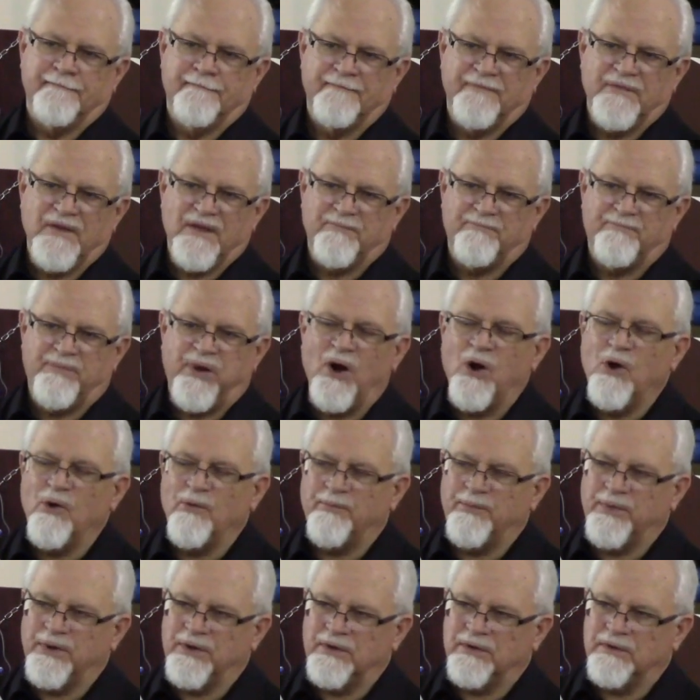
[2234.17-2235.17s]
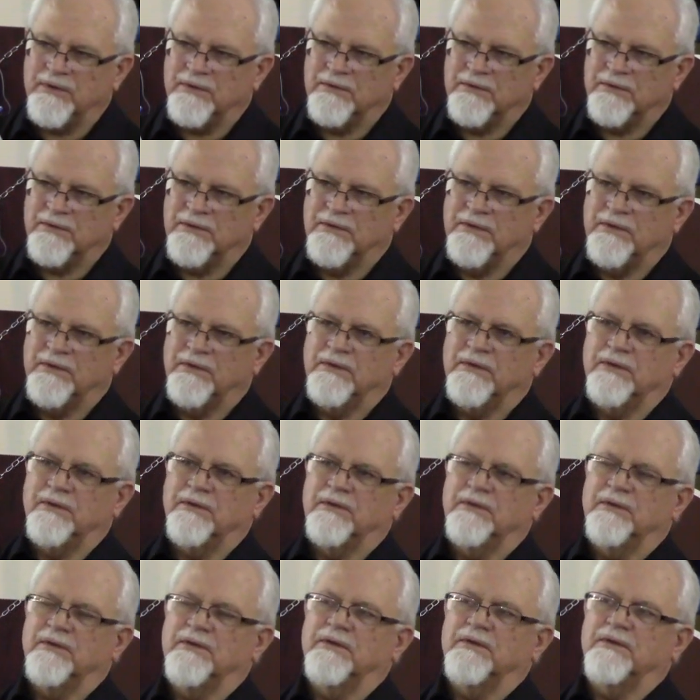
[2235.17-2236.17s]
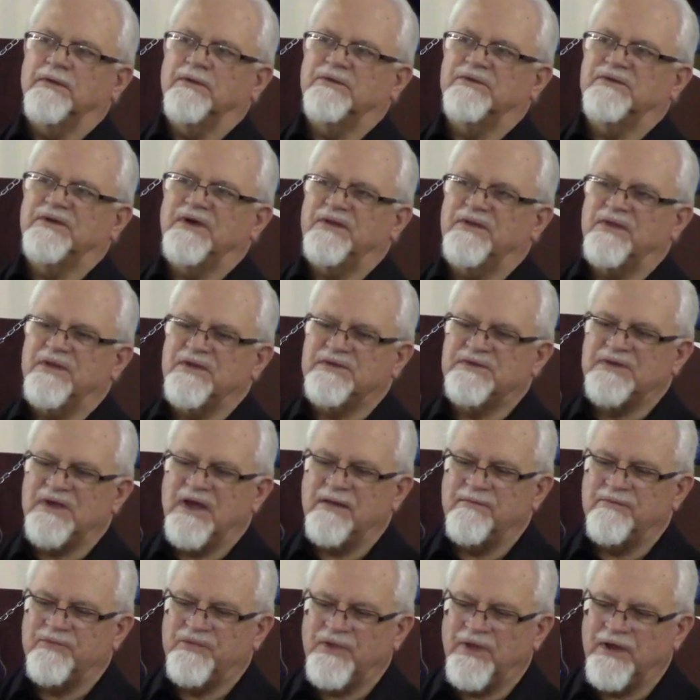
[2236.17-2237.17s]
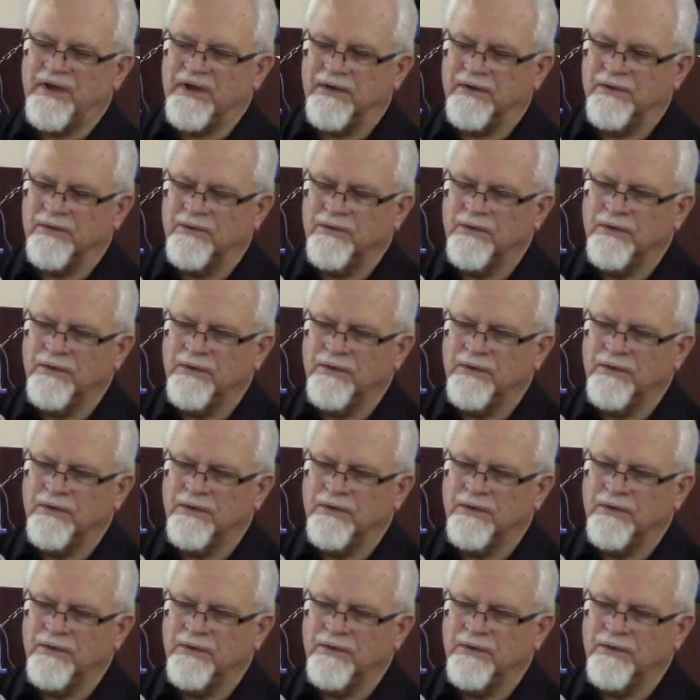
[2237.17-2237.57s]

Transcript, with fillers: The Pope said the same thing.